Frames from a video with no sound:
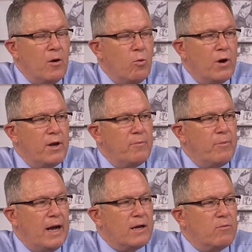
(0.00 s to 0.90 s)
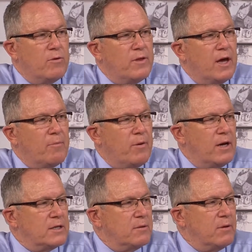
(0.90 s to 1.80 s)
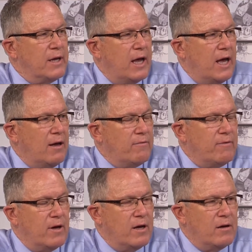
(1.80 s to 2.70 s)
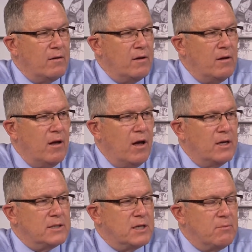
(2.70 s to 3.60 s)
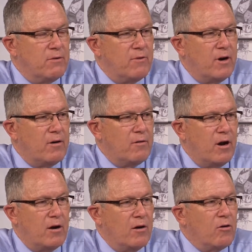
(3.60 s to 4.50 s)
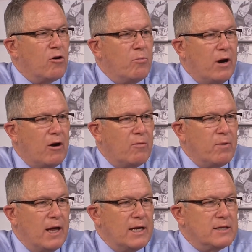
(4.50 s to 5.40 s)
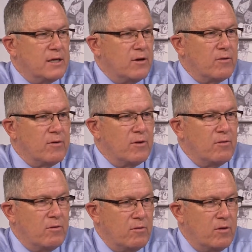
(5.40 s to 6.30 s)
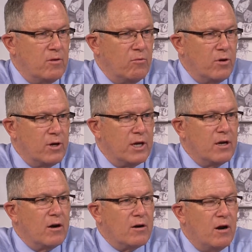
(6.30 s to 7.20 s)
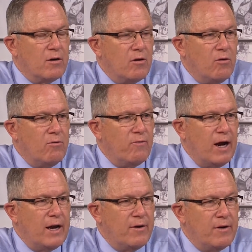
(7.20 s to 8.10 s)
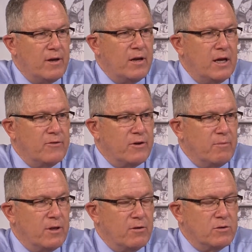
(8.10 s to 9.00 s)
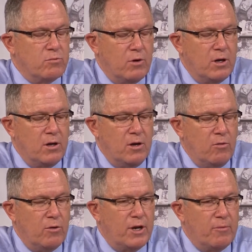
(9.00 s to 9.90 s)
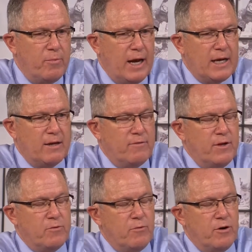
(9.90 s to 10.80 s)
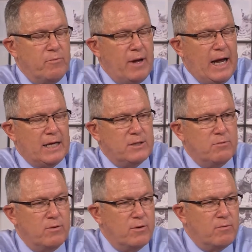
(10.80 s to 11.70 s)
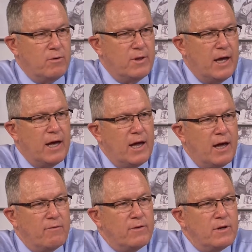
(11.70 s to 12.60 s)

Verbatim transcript: What impact would that possibly have uh, on some of our, our local power plants here that, that we're looking are, are coal fired and, and some of those? What, what impact, if this were to pass, would, would that have?